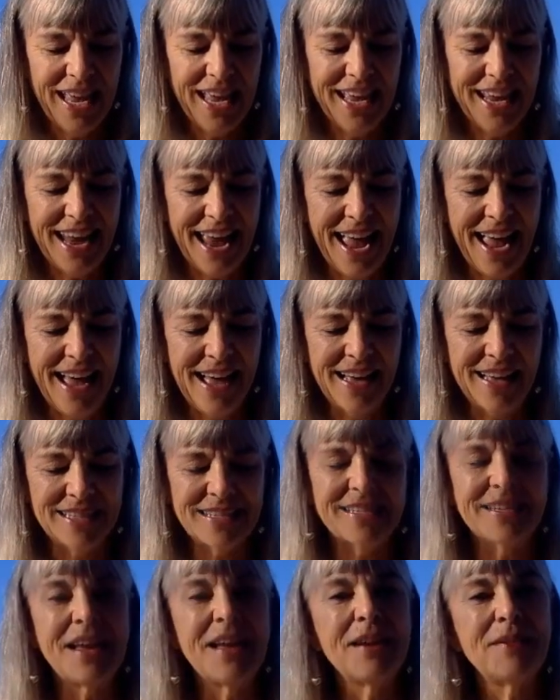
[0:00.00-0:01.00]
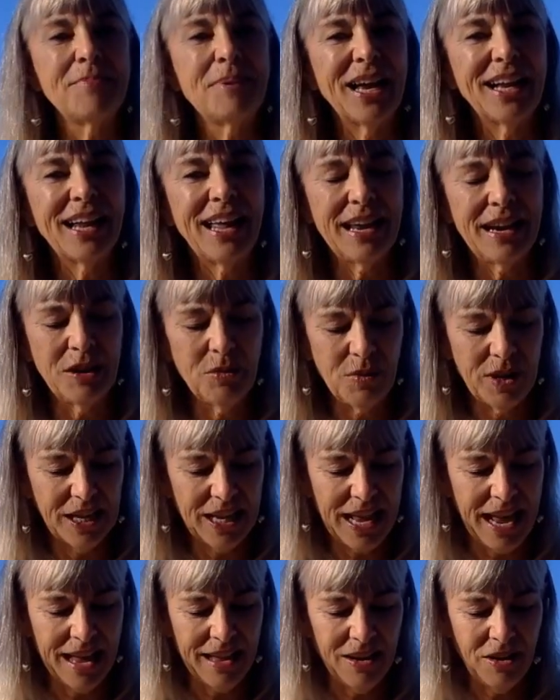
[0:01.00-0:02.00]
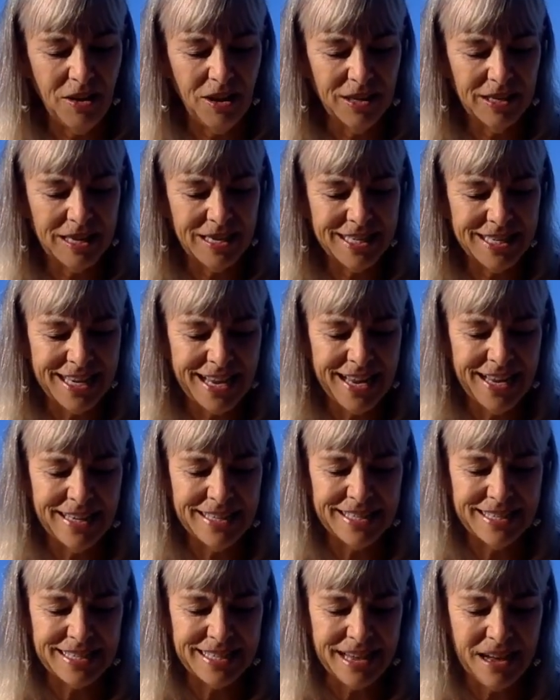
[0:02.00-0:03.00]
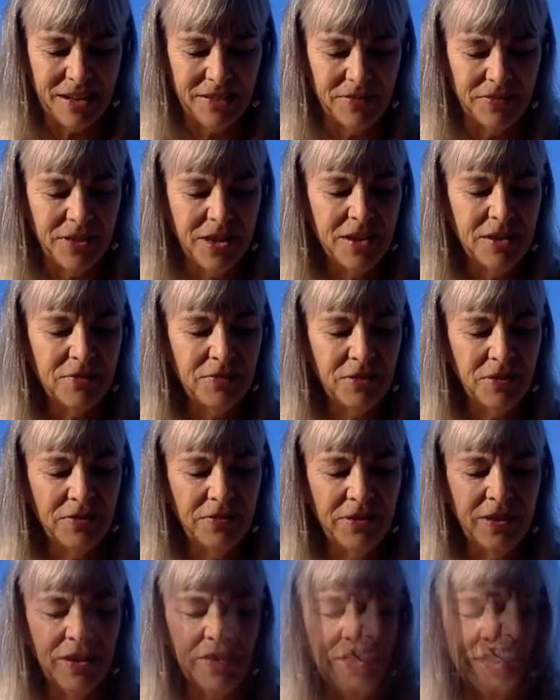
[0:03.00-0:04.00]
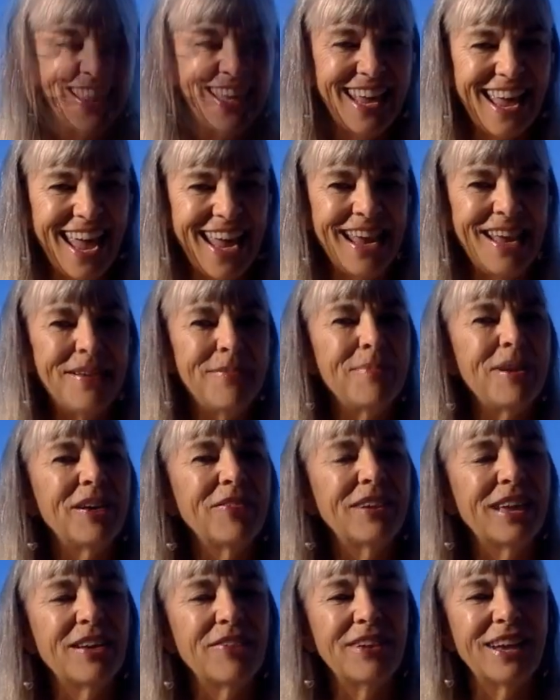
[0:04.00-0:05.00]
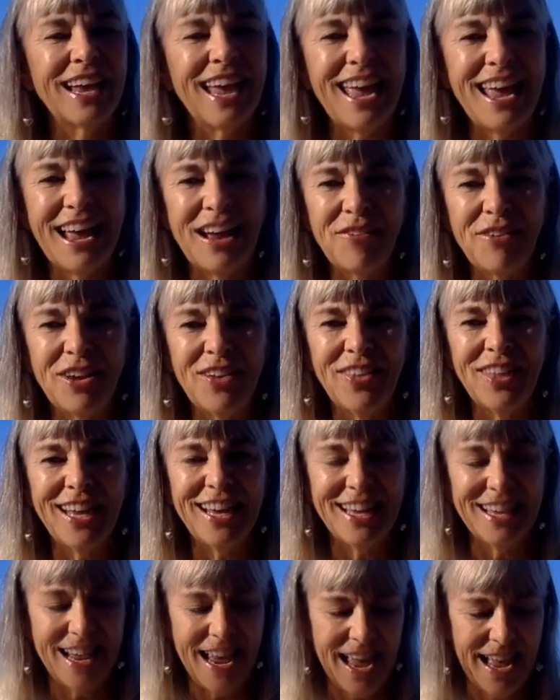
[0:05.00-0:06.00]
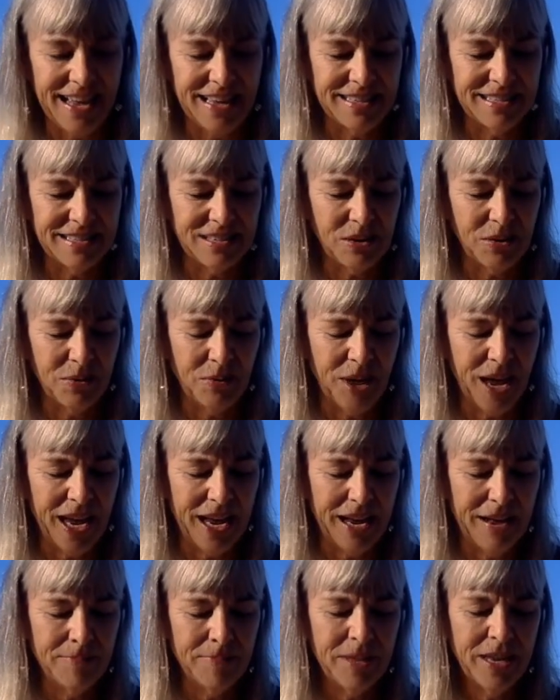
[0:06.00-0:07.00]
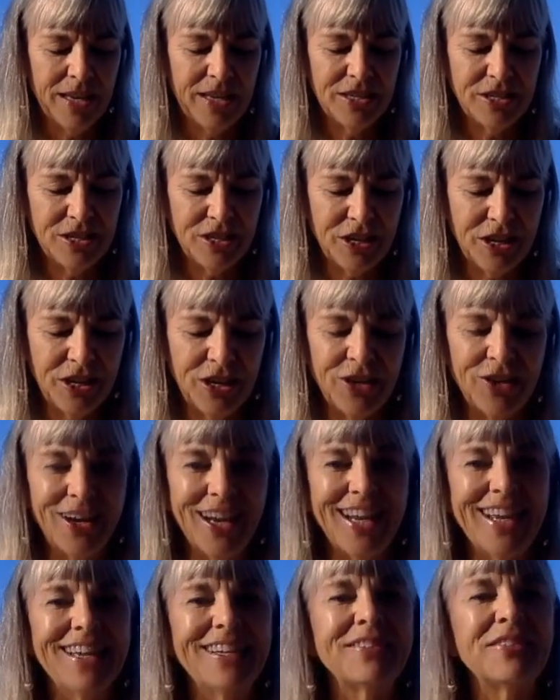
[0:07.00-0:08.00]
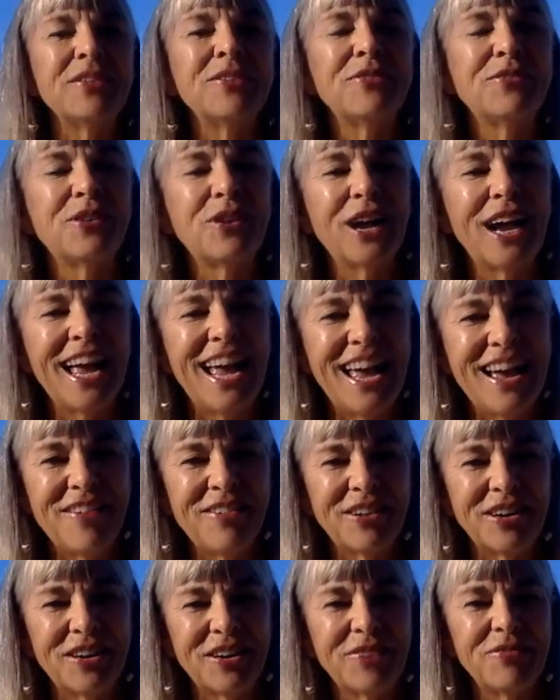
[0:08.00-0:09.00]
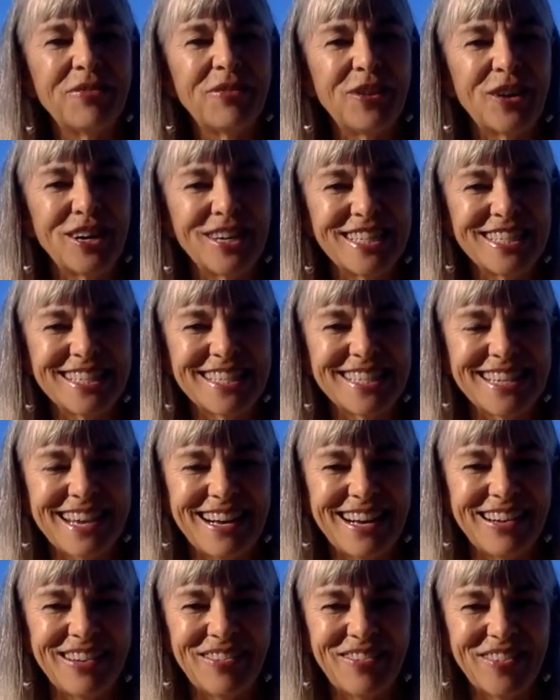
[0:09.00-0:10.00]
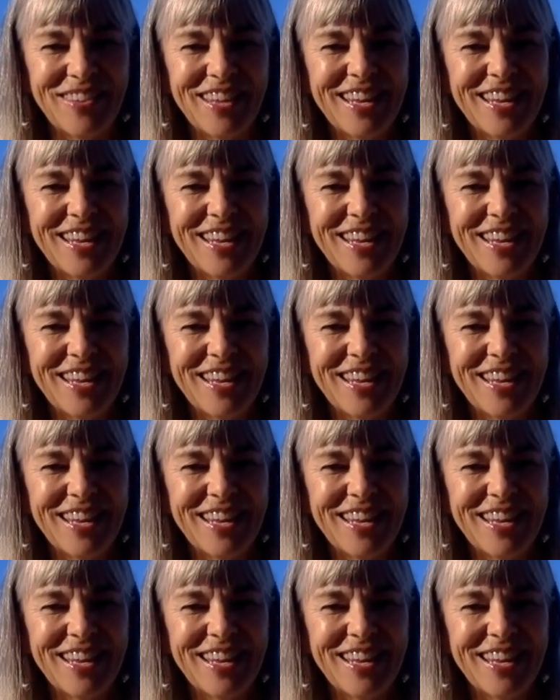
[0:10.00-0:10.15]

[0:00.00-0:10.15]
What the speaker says: It adds by letting what cannot contain itself fulfill the aim of giving everything it has away, securing it forever for itself.